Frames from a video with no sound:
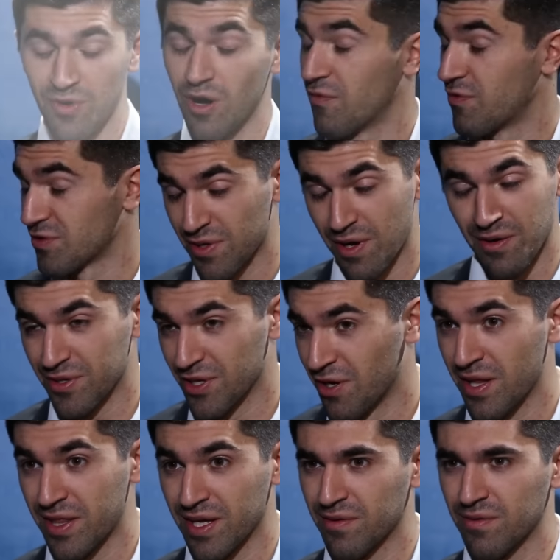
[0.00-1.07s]
Well, first of all,
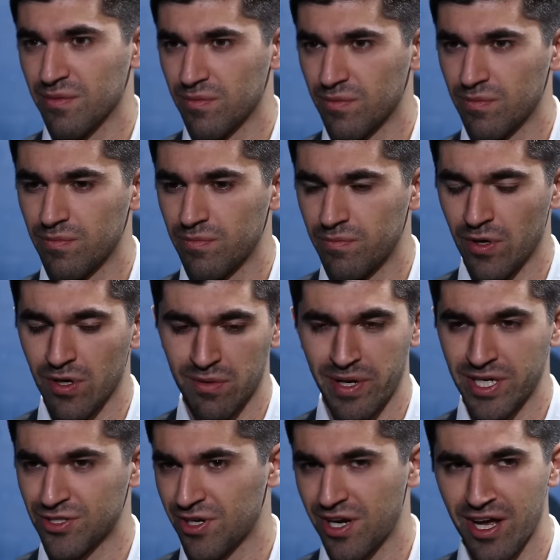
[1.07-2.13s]
you know, I think
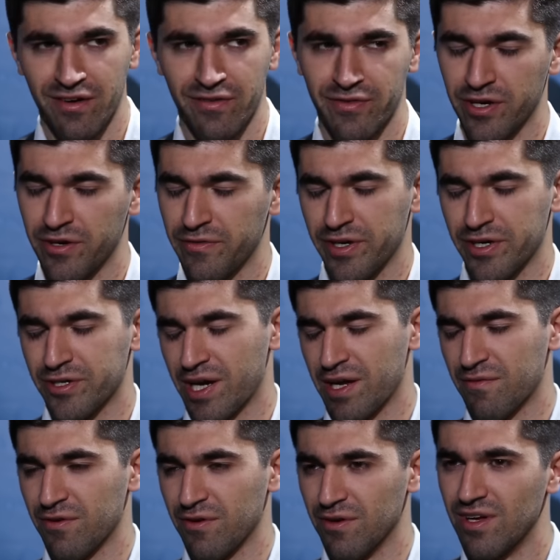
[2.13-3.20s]
both Petra and I are very, very
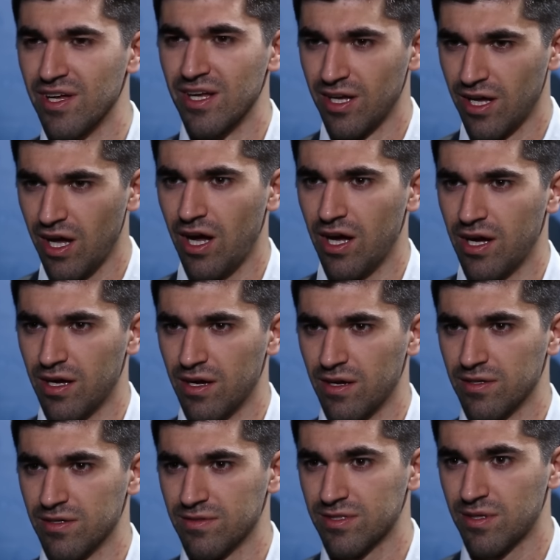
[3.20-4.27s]
grateful
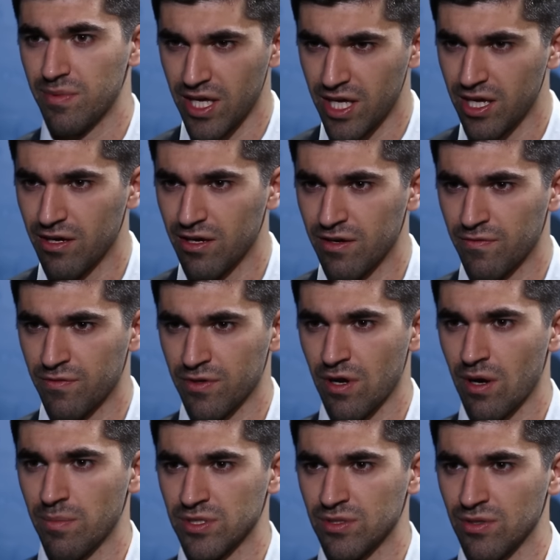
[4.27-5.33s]
to be here and
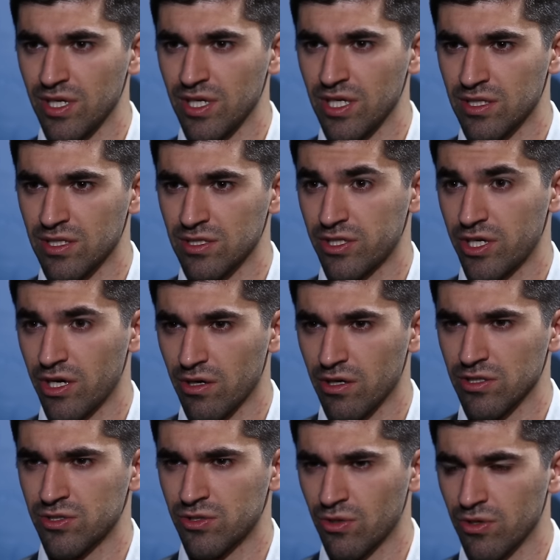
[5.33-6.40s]
for the opportunity to
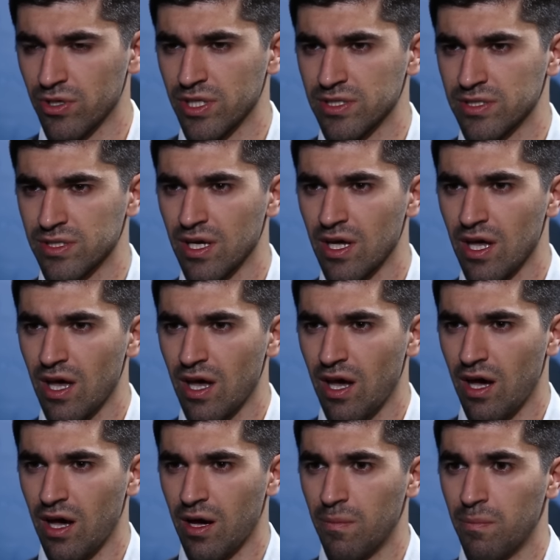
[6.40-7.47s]
share our stories.
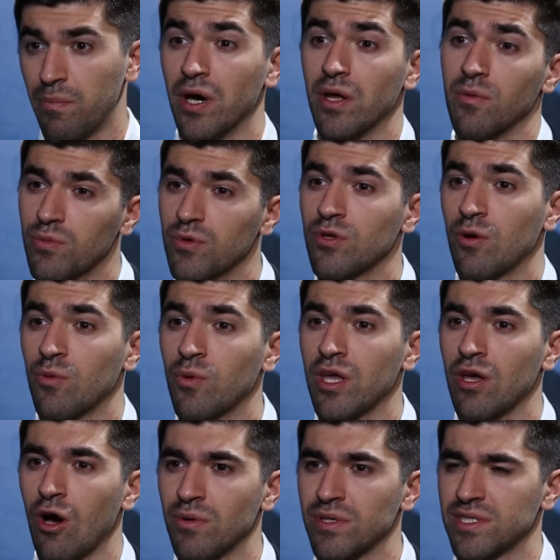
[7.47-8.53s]
But, you know,
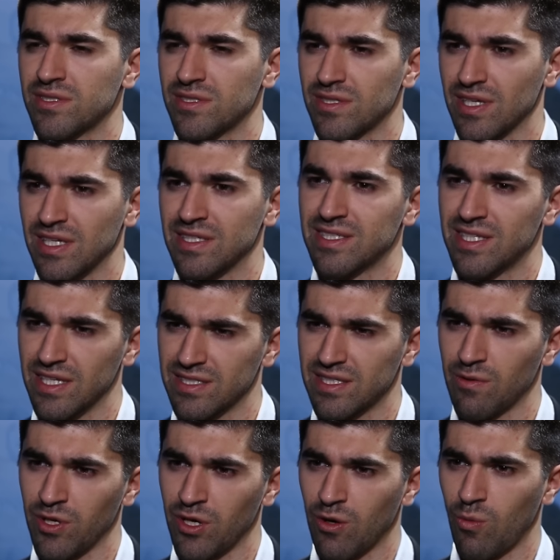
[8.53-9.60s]
we always
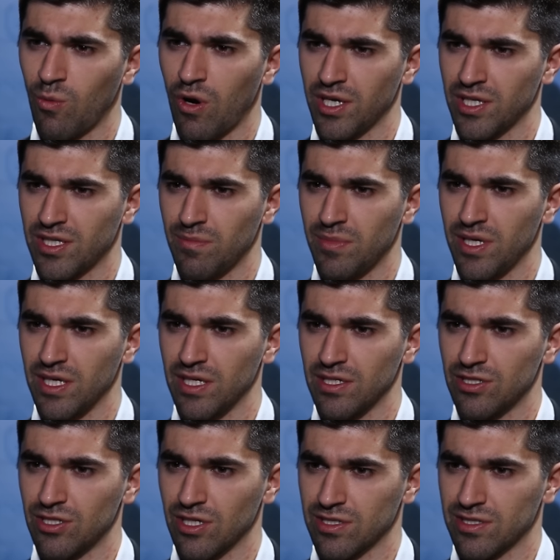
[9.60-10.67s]
insist that we don't want it to
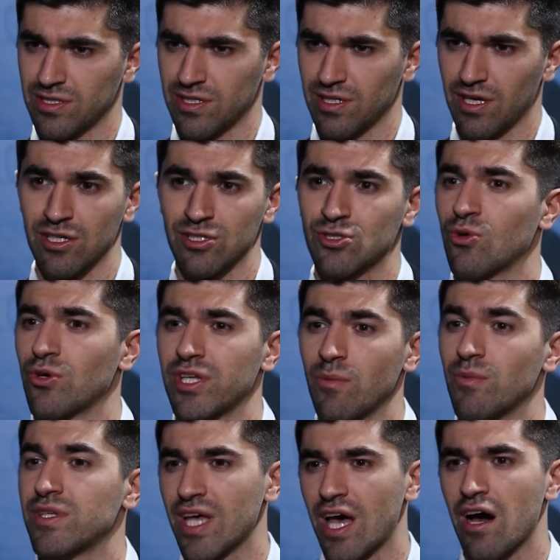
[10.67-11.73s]
be just a story
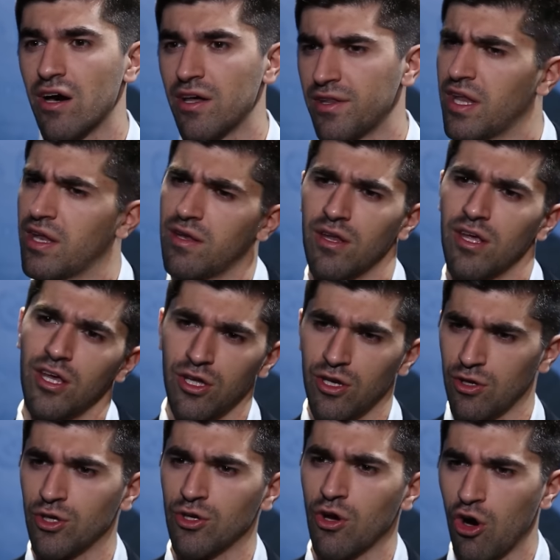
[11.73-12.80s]
that we tell and then,
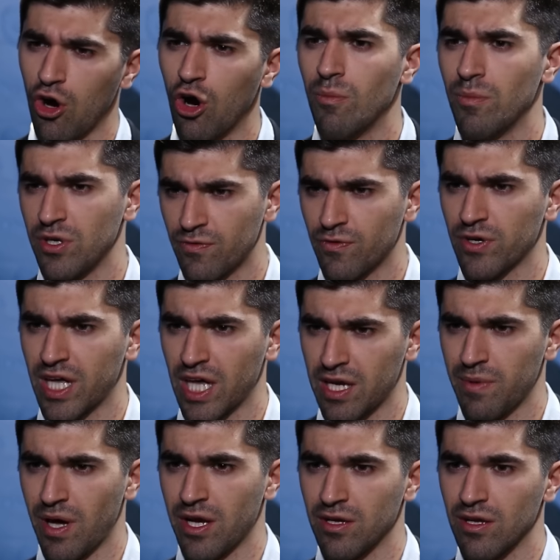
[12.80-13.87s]
you know, you go home and you
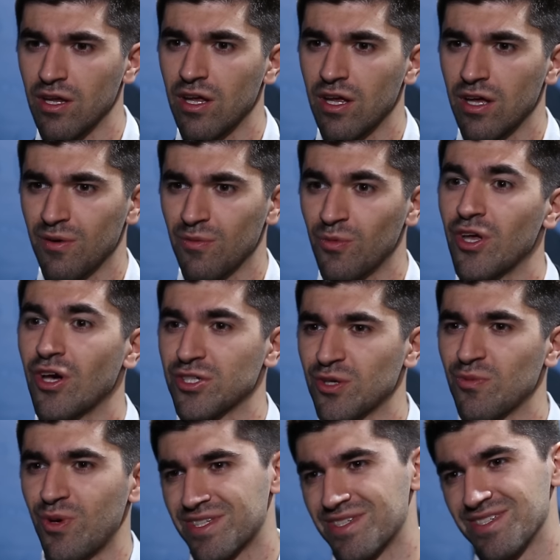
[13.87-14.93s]
forget about it. We
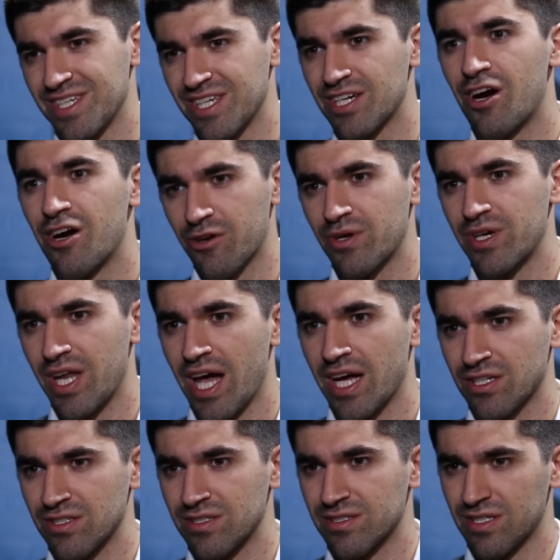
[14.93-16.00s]
also want to see concrete
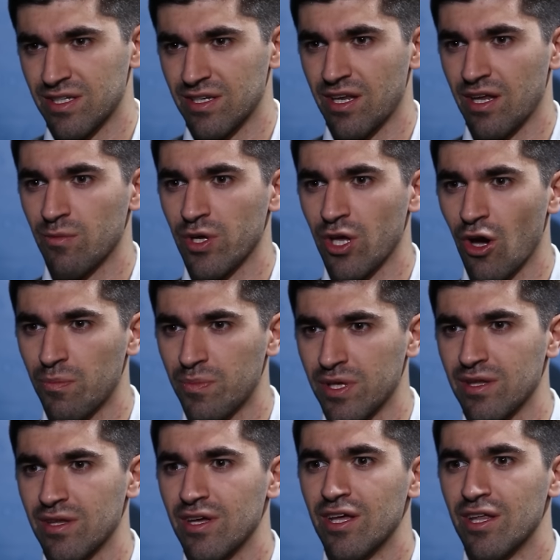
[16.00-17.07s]
actions, and we hope
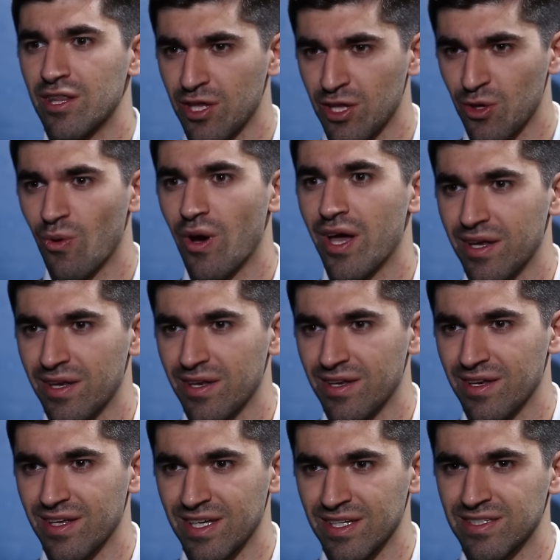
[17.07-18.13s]
that the
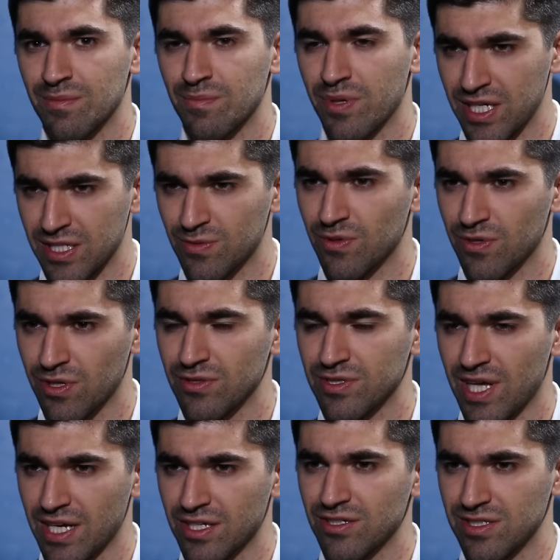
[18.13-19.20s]
UN is the place where
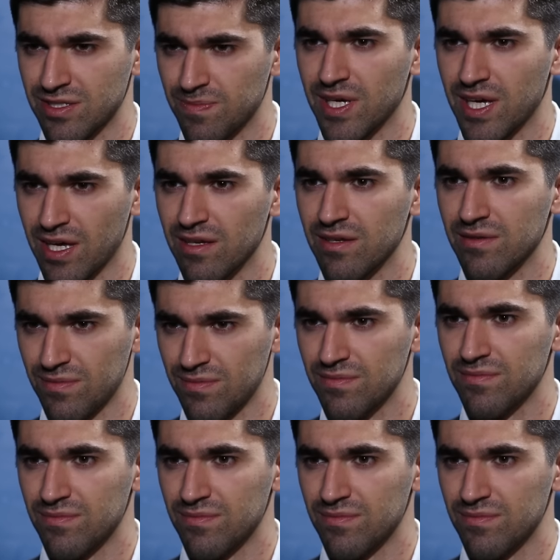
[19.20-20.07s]
those actions begin.